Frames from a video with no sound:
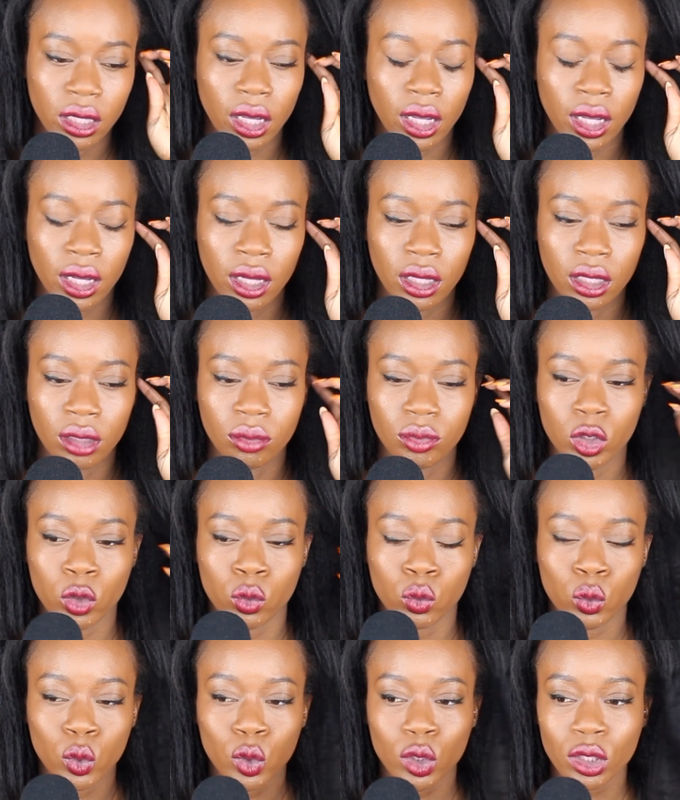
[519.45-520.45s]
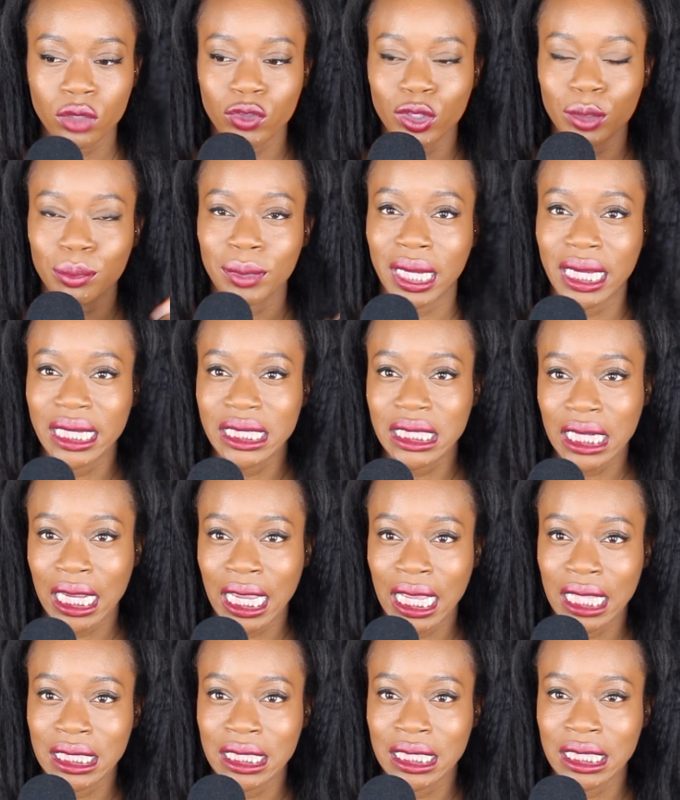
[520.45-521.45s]
The rules for my
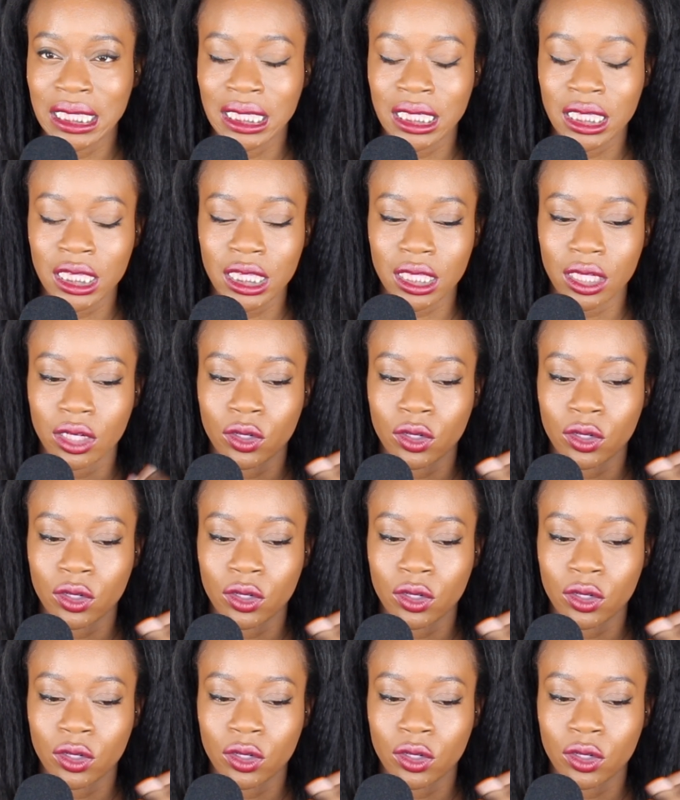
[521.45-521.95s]
challenge,